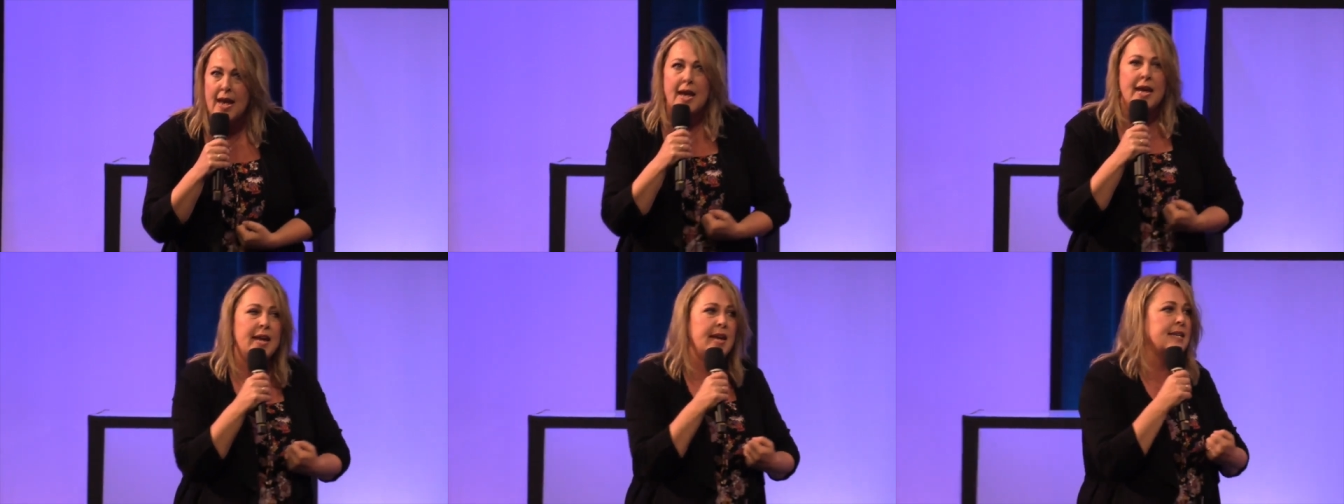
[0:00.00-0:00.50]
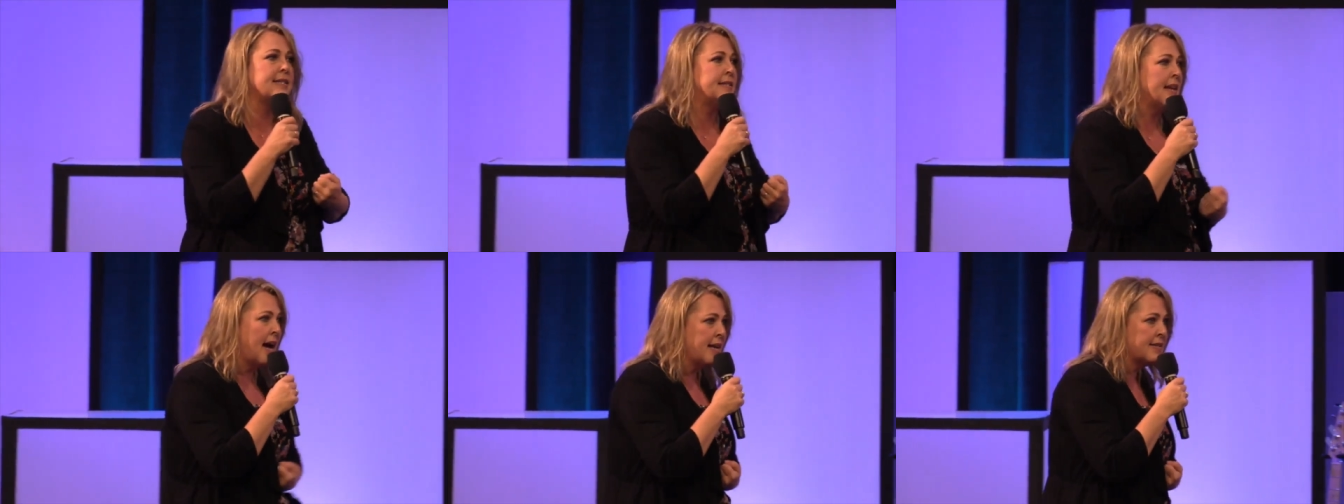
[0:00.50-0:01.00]
He
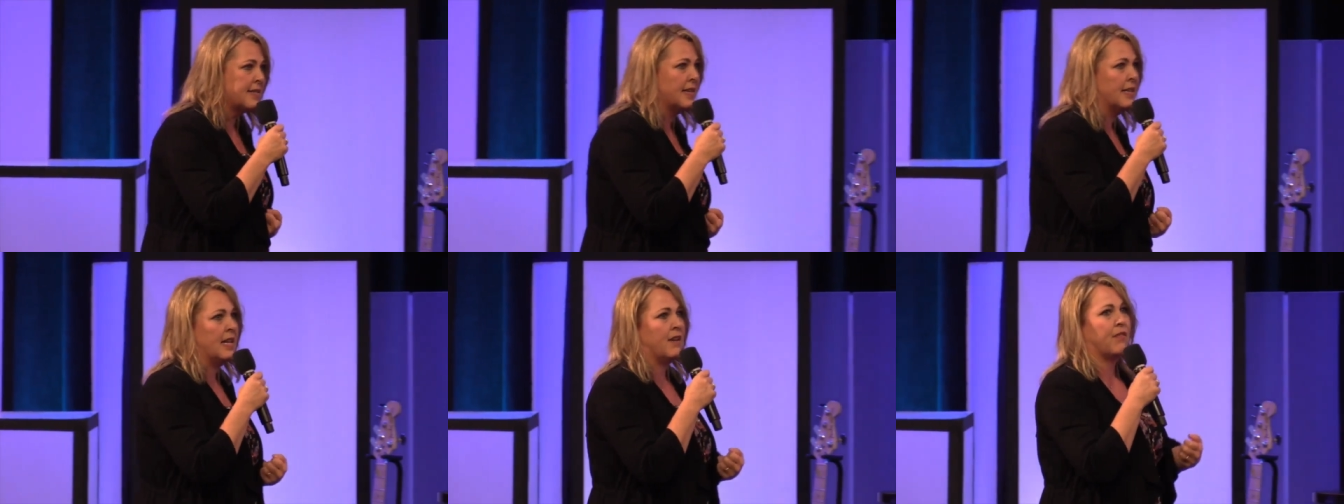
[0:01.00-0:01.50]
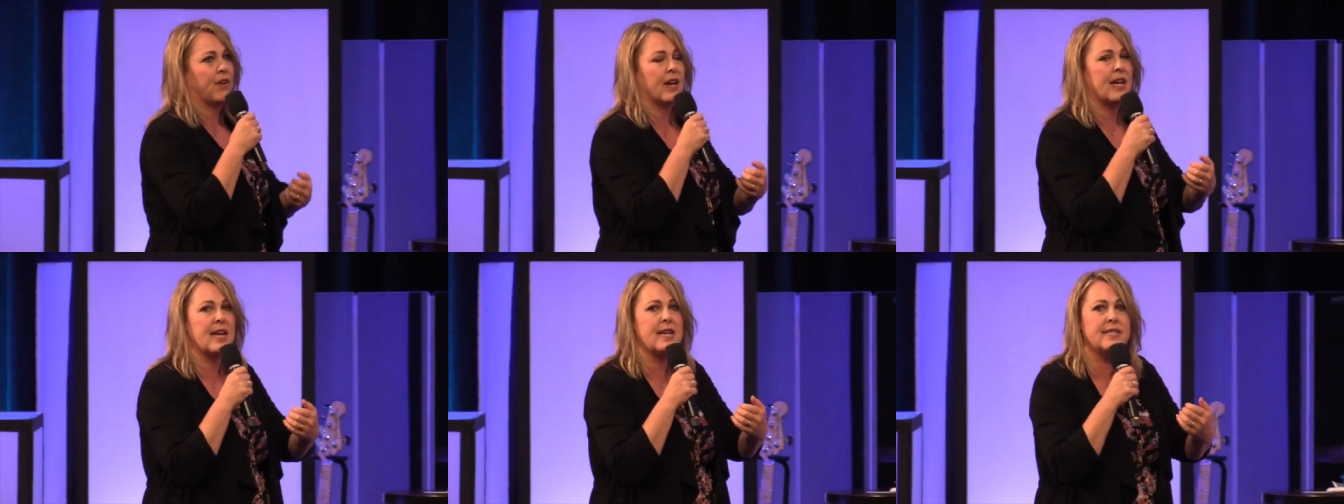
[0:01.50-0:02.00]
does deliver.
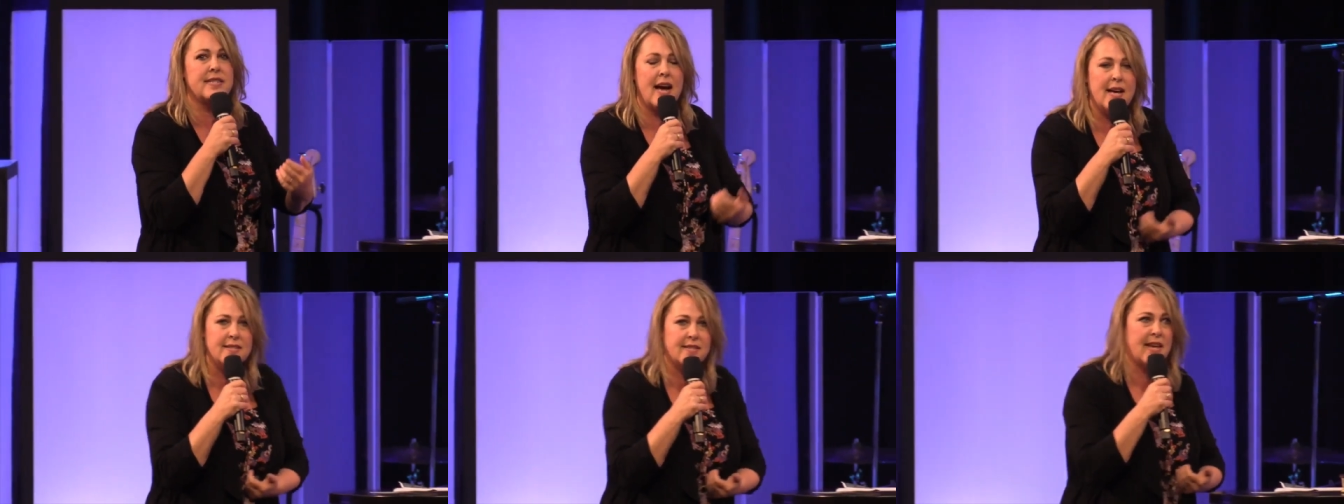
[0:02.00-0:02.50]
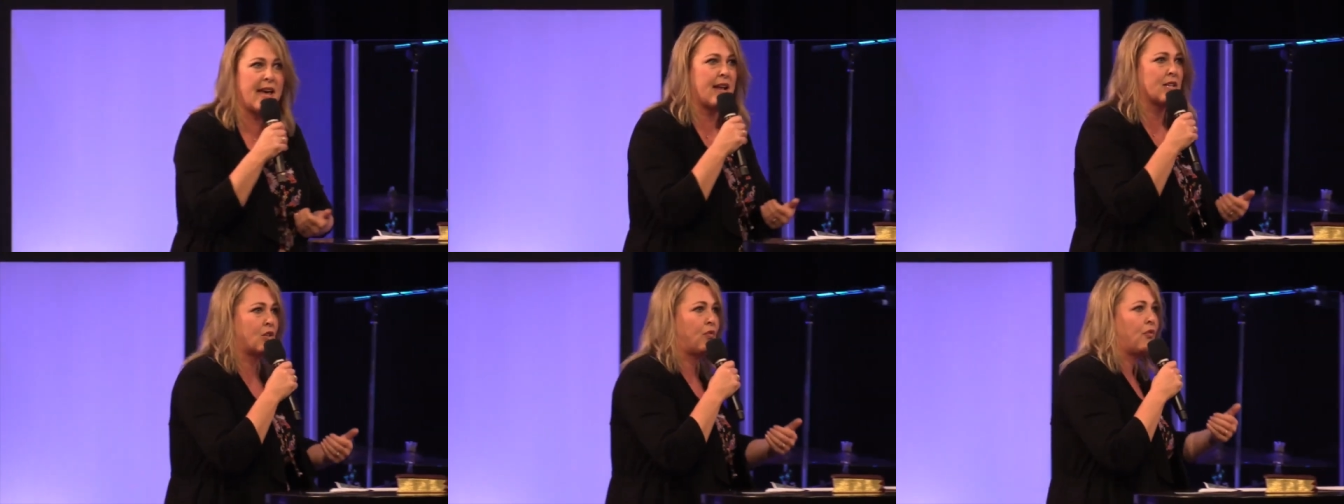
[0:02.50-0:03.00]
He does set
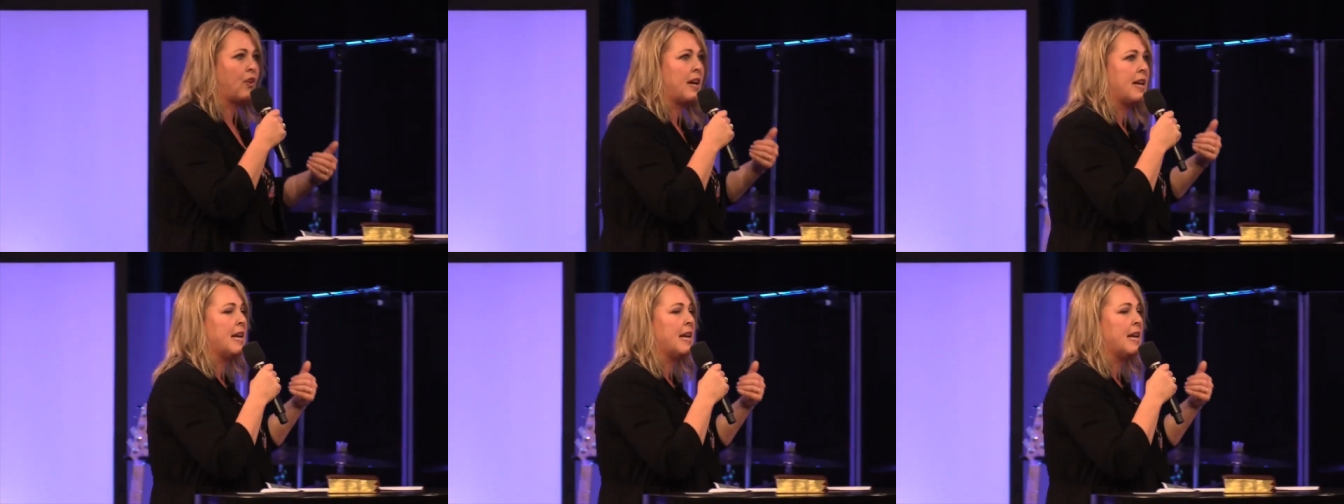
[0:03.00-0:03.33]
us free.